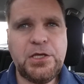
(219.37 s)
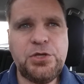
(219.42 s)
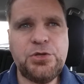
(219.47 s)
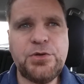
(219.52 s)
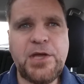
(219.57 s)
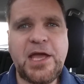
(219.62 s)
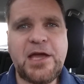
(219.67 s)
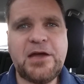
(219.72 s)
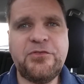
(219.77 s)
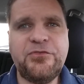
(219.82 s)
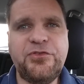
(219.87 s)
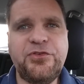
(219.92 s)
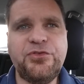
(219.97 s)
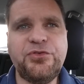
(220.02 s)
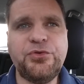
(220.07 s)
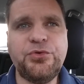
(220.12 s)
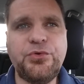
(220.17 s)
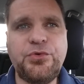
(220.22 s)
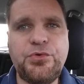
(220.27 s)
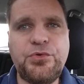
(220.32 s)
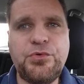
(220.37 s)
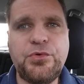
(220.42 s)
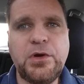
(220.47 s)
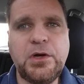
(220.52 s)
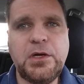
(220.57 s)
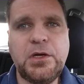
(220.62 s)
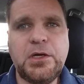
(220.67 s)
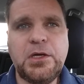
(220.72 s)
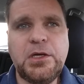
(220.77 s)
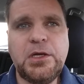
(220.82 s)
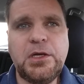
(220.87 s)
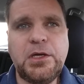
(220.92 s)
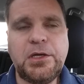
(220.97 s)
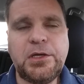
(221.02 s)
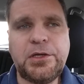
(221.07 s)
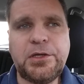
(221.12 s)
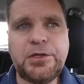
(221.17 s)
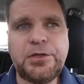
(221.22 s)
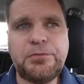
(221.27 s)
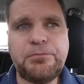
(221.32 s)
You have to
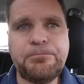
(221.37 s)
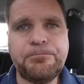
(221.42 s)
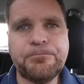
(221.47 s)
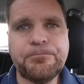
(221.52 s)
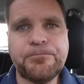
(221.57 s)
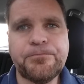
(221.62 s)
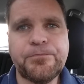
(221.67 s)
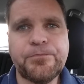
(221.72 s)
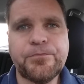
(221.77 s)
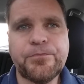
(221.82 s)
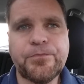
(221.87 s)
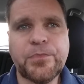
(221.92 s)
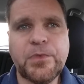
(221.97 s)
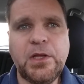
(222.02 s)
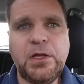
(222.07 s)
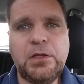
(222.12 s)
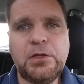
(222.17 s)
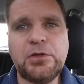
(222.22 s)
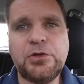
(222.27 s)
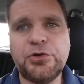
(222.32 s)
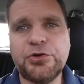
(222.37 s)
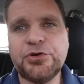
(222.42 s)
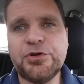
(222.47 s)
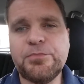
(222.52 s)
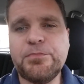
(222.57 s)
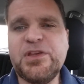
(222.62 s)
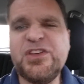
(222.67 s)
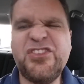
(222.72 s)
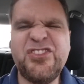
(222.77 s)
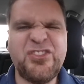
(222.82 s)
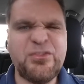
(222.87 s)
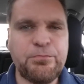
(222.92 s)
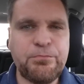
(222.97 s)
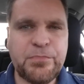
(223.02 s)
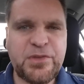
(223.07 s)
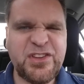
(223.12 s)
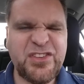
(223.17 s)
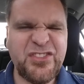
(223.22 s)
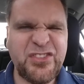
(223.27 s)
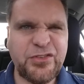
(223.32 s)
learn to be
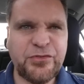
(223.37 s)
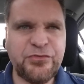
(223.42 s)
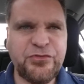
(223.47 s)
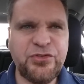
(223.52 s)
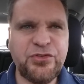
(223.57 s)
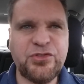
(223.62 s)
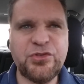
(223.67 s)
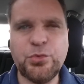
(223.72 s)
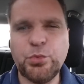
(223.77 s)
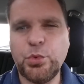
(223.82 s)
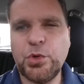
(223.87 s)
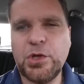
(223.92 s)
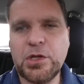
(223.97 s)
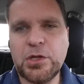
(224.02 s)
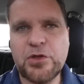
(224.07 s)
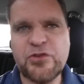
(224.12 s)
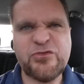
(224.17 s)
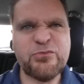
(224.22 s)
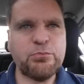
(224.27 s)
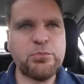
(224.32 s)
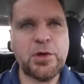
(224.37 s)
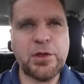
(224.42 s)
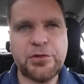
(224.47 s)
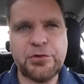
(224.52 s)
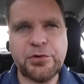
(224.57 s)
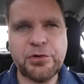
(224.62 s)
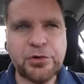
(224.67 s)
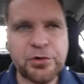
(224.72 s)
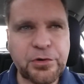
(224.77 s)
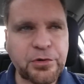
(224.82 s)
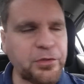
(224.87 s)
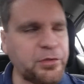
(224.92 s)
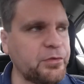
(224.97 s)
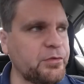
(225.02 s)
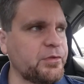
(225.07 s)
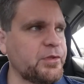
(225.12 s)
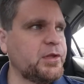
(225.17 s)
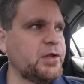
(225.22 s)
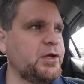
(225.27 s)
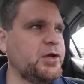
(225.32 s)
submissive to the will of Mother Earth,
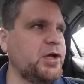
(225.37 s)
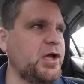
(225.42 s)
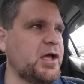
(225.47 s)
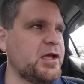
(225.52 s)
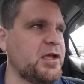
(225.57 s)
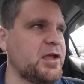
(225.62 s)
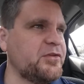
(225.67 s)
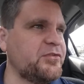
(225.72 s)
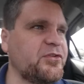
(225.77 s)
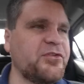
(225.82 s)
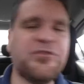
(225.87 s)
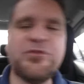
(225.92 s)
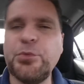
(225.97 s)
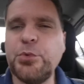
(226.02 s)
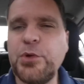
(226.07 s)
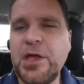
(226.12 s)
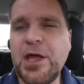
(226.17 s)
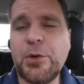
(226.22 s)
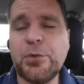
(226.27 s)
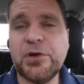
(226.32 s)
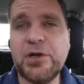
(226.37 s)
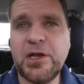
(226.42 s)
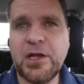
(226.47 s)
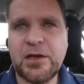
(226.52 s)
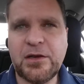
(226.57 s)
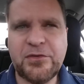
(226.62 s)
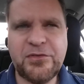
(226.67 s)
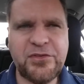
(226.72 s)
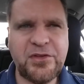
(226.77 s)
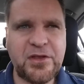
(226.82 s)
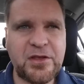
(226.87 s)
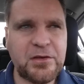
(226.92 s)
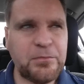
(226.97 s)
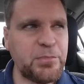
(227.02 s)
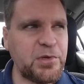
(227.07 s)
I guess is the way I would kind of say it.